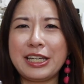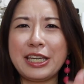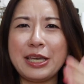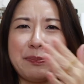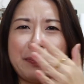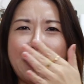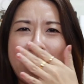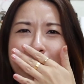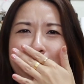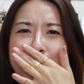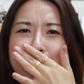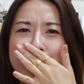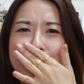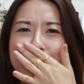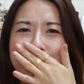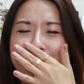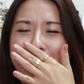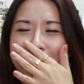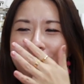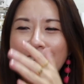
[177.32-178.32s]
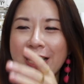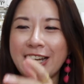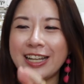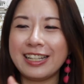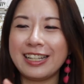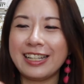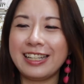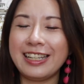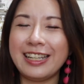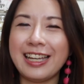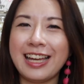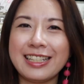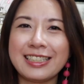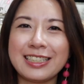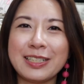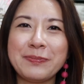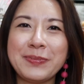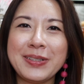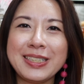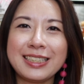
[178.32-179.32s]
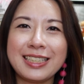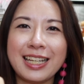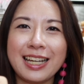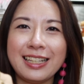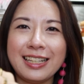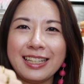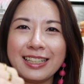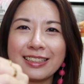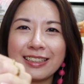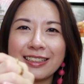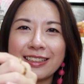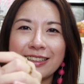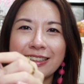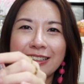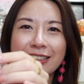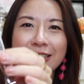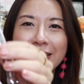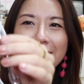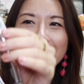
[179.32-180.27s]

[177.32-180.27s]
hit my nose over there. It has a metallic uh,